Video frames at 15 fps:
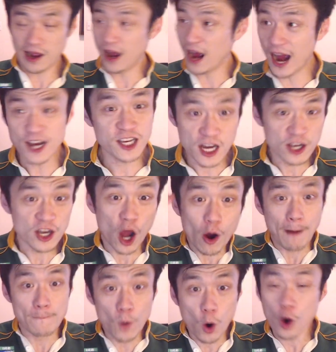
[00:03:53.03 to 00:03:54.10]
I didn't know
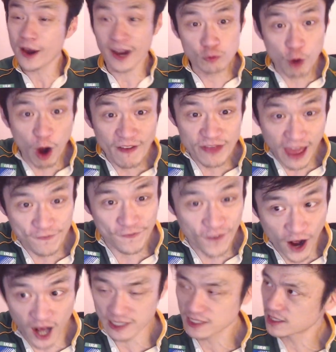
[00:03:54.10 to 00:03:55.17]
a Maul can run that
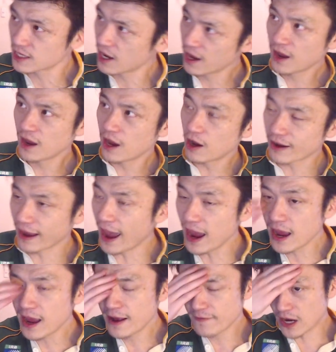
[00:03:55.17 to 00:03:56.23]
fast.
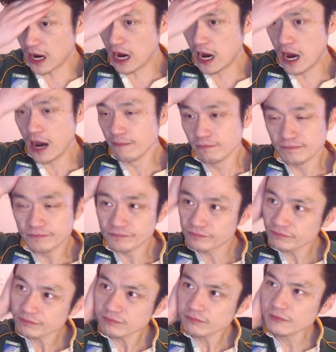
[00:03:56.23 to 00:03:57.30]
Okay? And
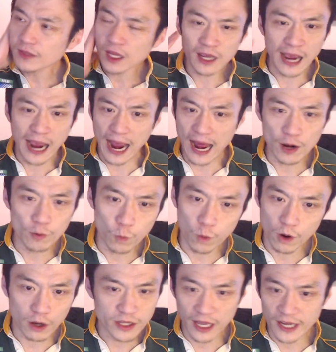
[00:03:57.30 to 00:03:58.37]

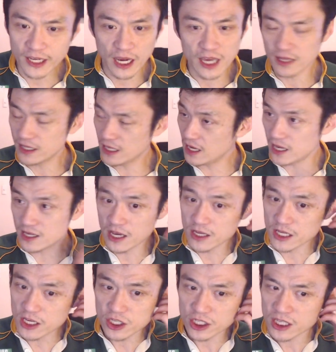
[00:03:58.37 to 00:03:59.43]
like
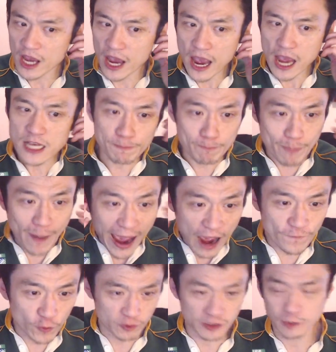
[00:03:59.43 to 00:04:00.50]
it
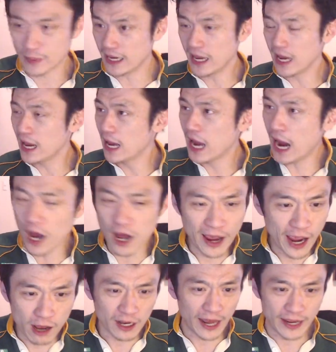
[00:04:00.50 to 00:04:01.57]
baffles me
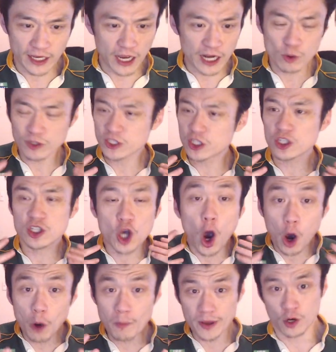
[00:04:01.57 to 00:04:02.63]
how like it was just
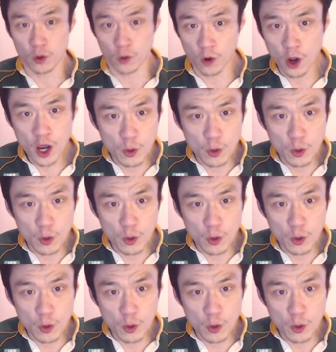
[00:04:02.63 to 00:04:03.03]
comical. It